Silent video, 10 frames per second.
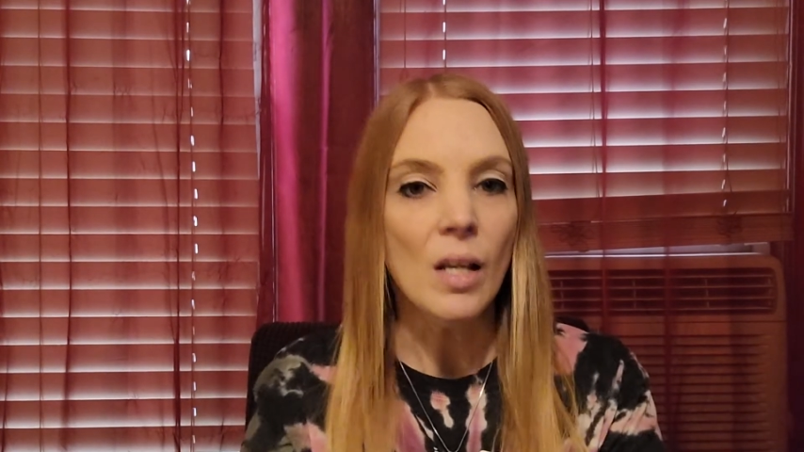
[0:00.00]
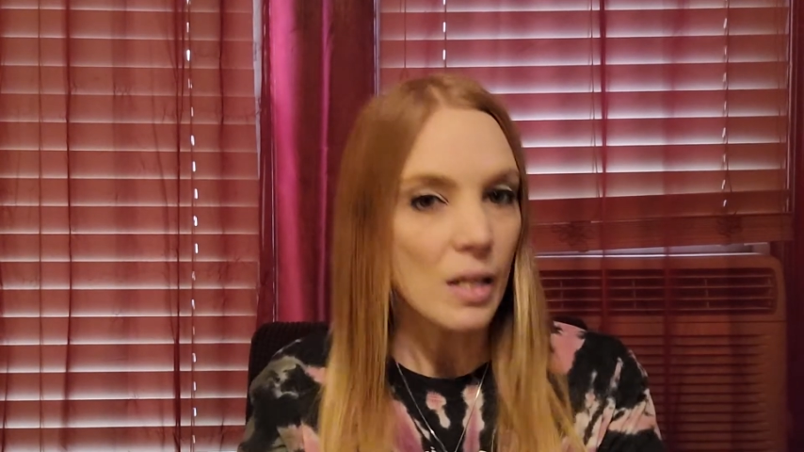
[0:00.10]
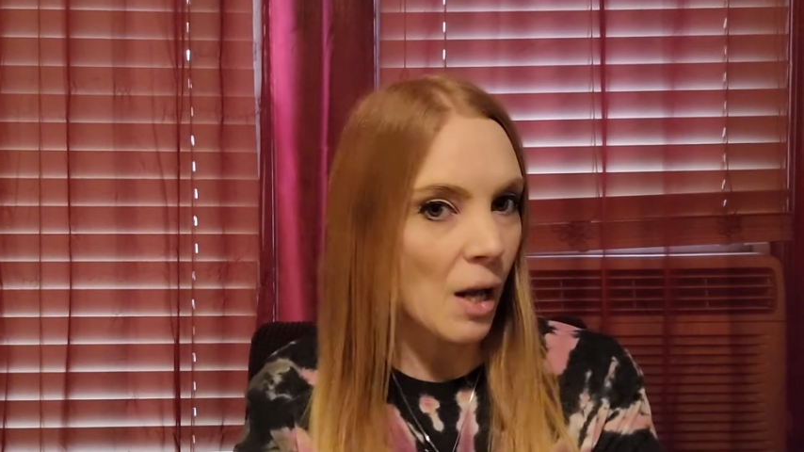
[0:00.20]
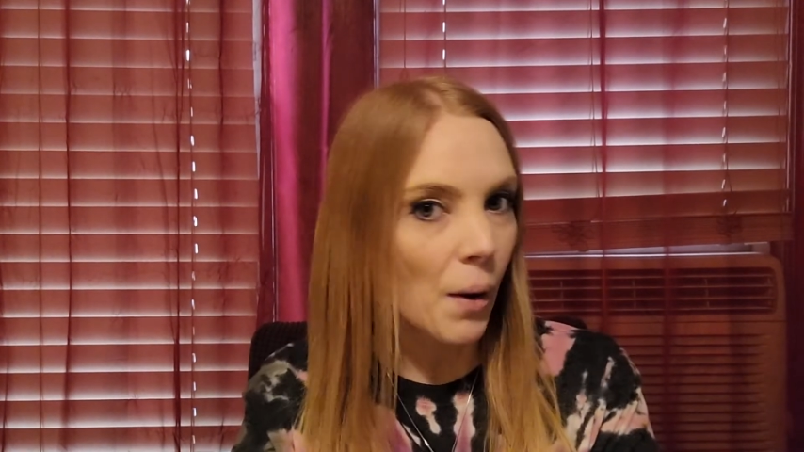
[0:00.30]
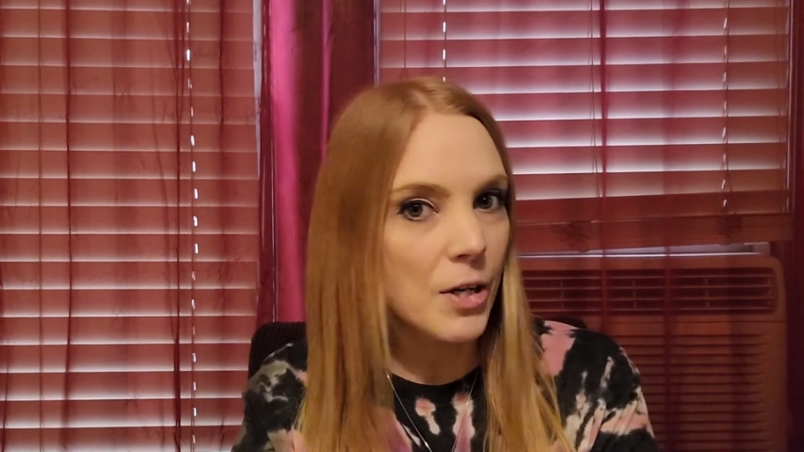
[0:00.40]

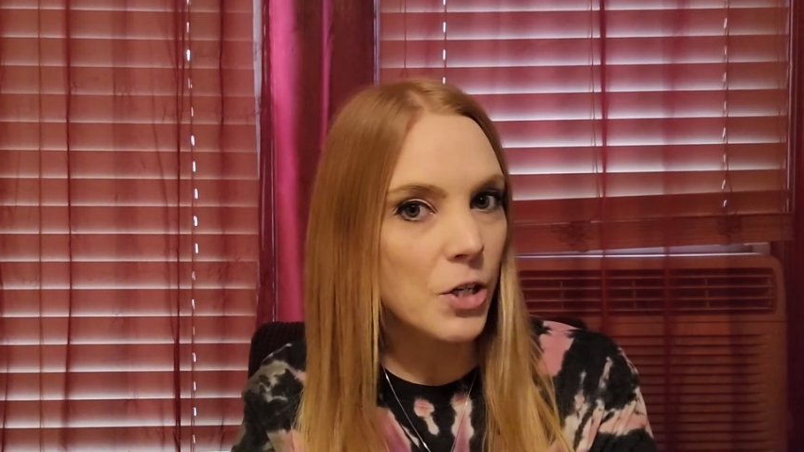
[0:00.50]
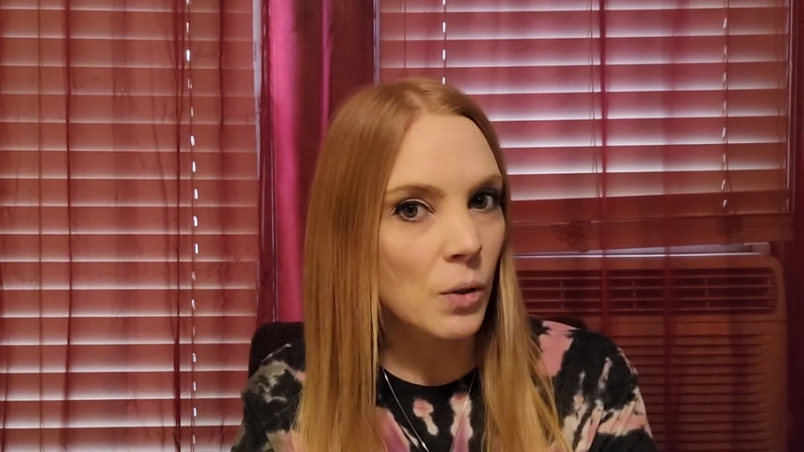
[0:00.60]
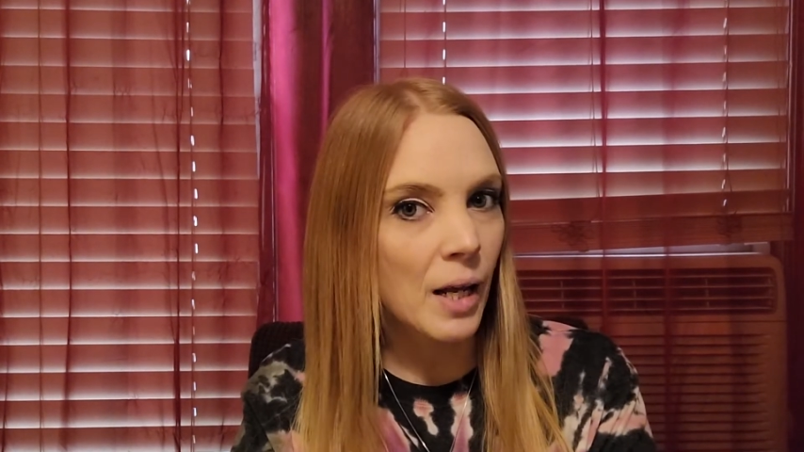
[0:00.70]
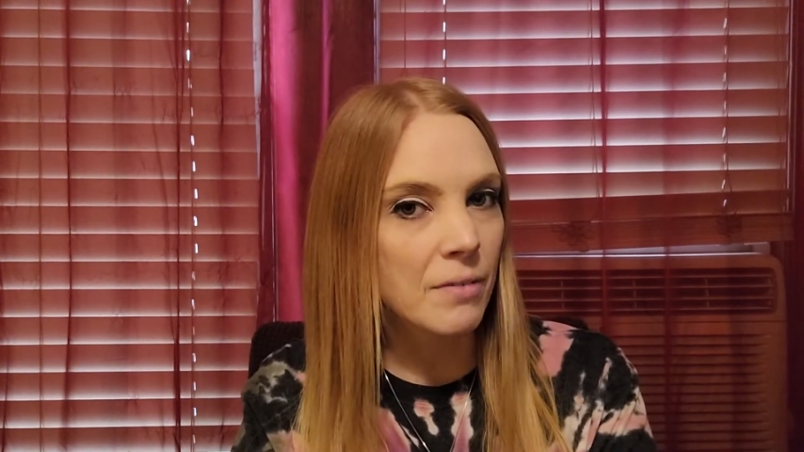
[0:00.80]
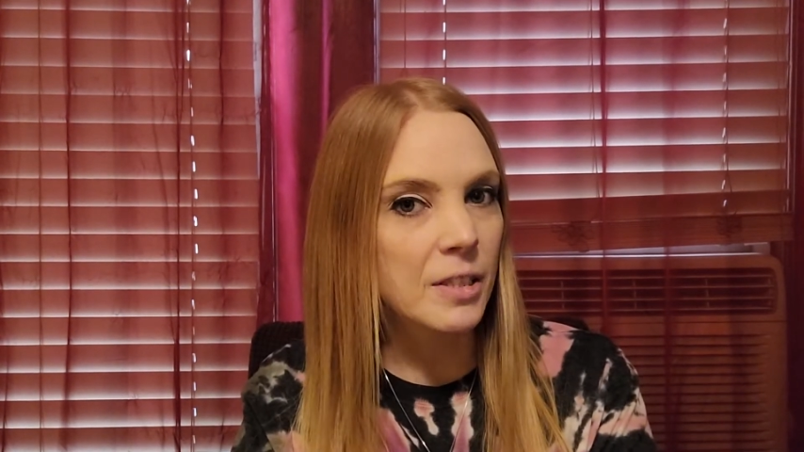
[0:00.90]
Now, I
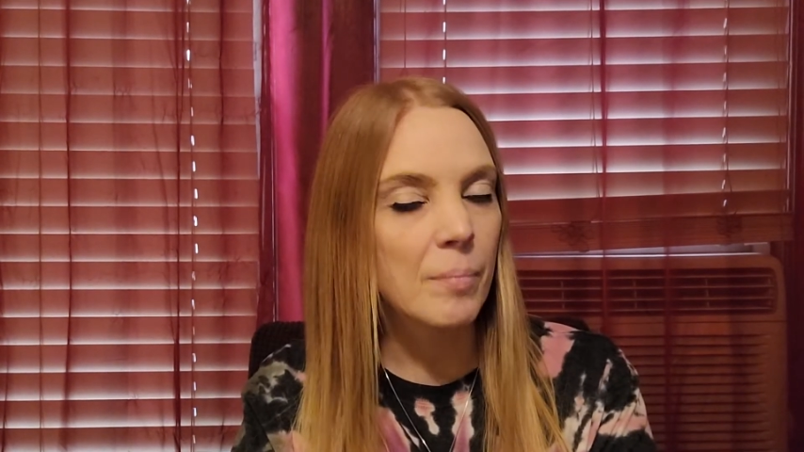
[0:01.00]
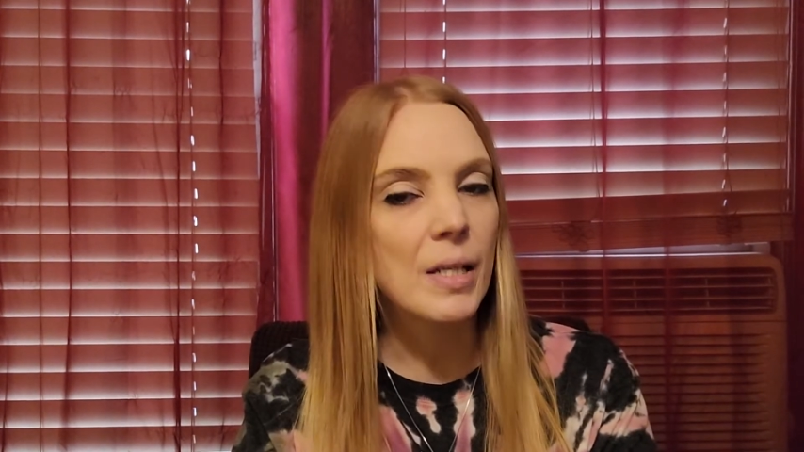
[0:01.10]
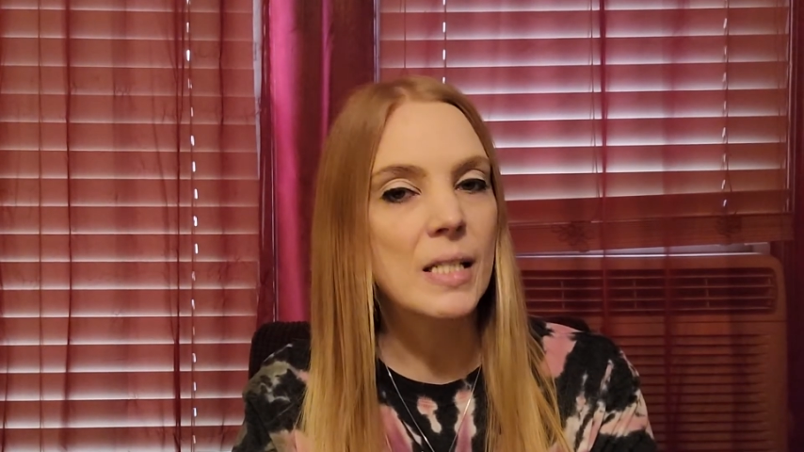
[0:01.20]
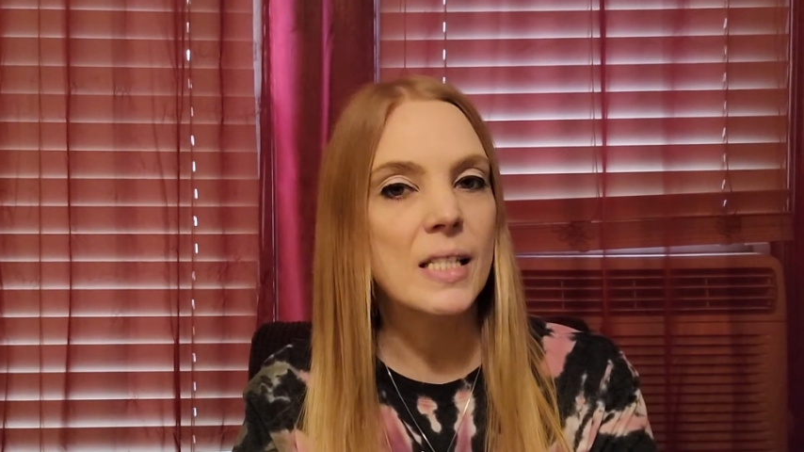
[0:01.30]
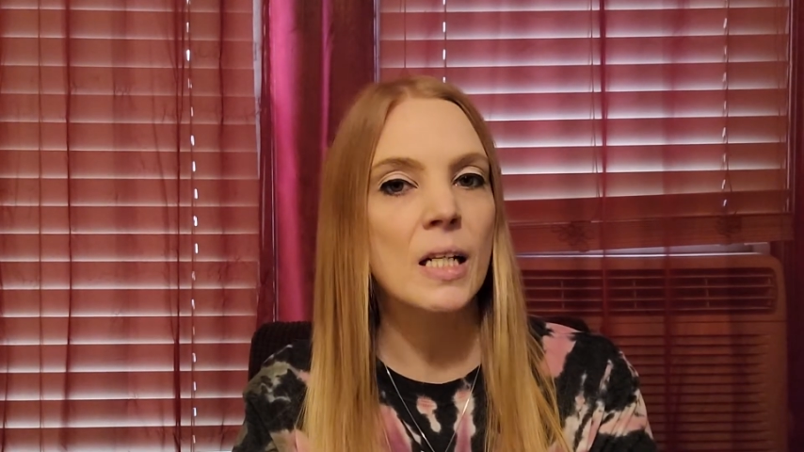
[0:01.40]
don't have something set